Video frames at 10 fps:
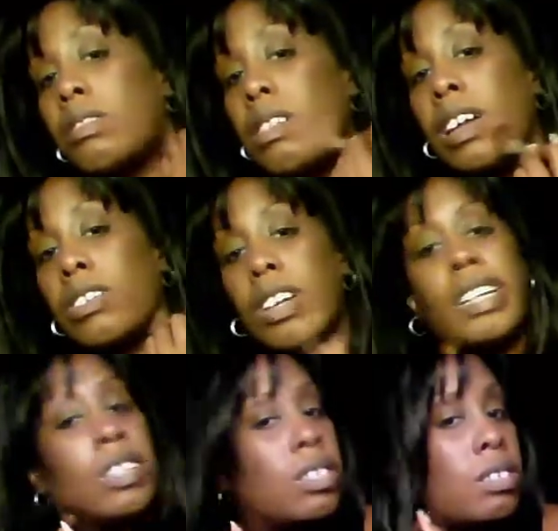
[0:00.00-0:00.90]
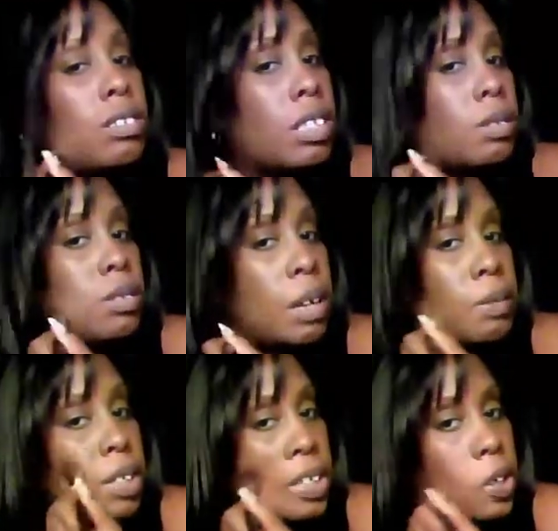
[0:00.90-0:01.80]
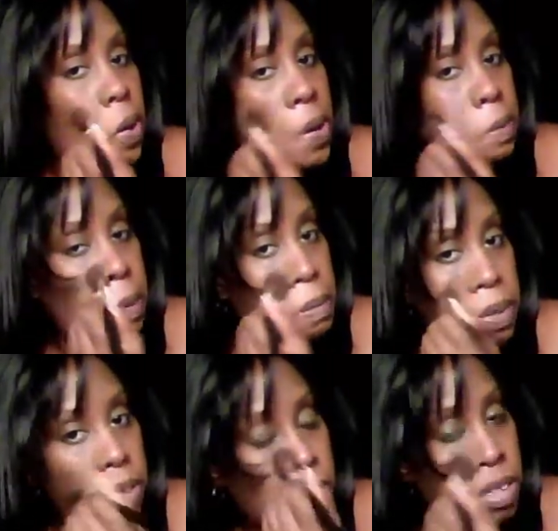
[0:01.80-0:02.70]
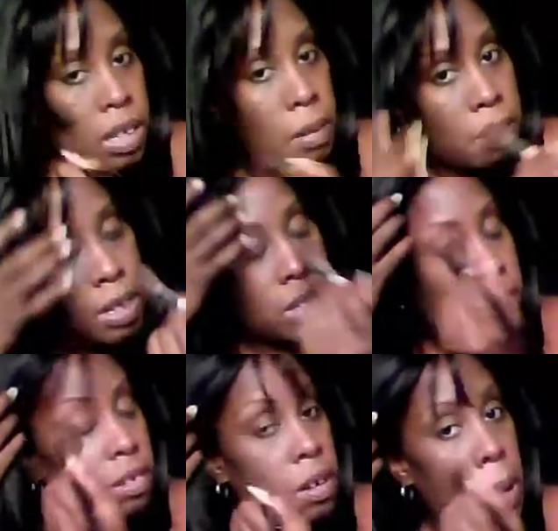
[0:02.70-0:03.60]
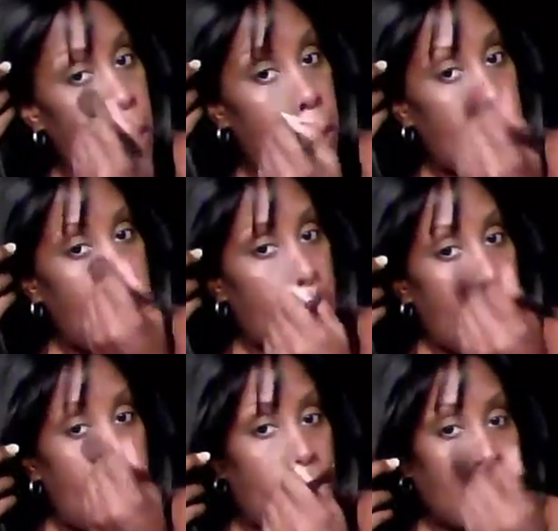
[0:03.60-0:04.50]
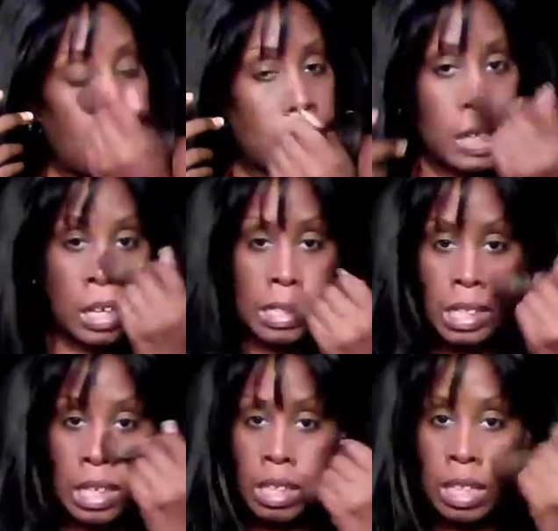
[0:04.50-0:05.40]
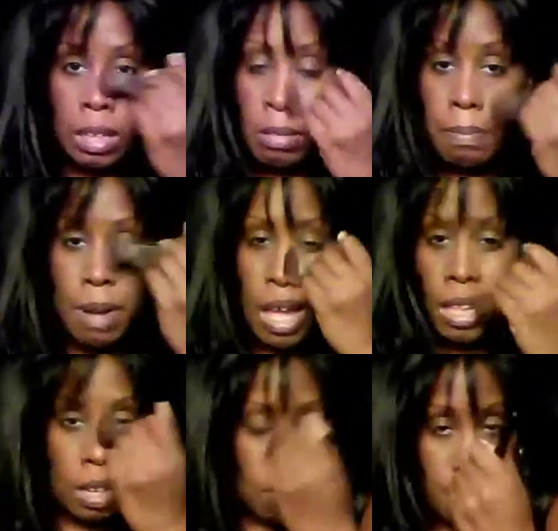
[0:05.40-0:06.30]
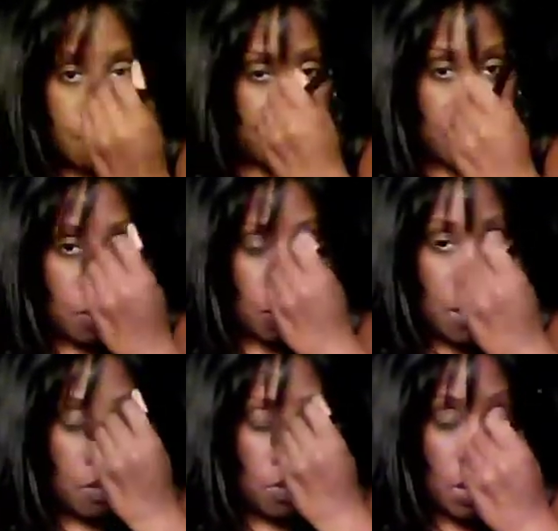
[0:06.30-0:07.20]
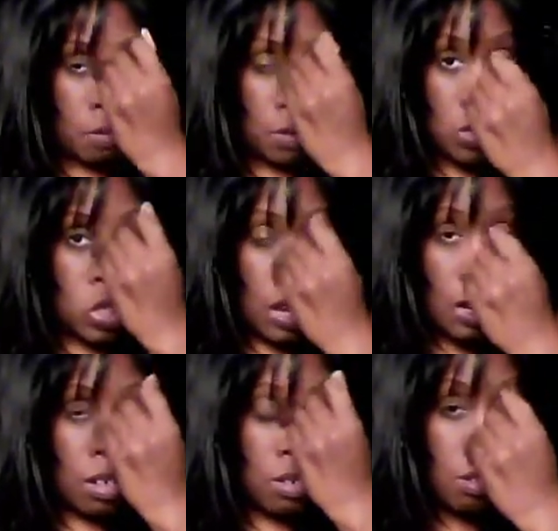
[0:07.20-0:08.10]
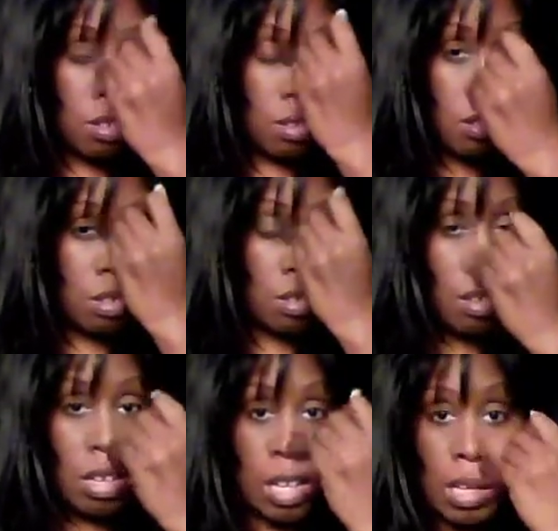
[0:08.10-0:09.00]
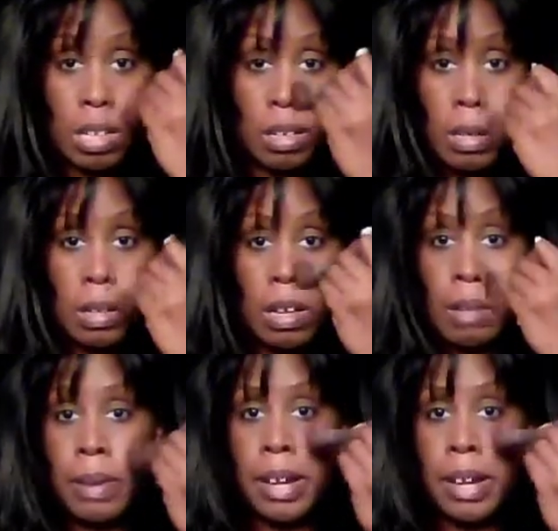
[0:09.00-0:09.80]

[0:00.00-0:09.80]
I try to. Sometimes I don't, but most of the time I do. I like a nice clean palette when I'm doing my shadows and my